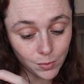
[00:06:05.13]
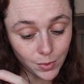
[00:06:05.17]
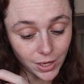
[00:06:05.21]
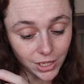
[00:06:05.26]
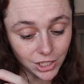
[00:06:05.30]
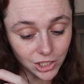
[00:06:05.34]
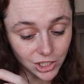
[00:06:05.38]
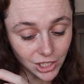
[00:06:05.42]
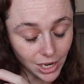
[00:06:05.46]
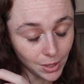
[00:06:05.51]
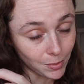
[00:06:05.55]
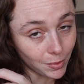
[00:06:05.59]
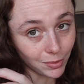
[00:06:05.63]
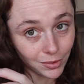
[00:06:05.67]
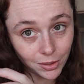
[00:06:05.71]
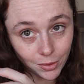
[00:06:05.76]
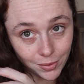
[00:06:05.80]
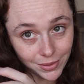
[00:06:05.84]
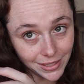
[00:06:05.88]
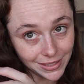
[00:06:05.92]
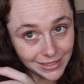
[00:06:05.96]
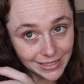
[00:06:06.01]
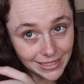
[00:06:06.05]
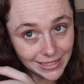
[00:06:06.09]
which I won't
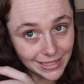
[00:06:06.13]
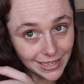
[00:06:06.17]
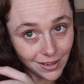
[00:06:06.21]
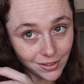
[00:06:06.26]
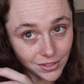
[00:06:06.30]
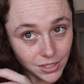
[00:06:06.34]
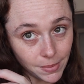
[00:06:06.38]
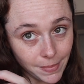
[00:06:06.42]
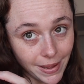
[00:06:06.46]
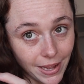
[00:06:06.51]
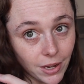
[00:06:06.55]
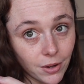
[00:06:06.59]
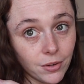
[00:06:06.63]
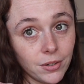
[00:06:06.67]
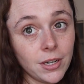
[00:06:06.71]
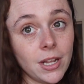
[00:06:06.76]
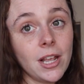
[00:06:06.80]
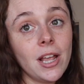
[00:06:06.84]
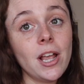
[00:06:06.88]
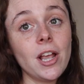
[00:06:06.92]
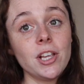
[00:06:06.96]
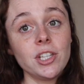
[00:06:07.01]
go into details about.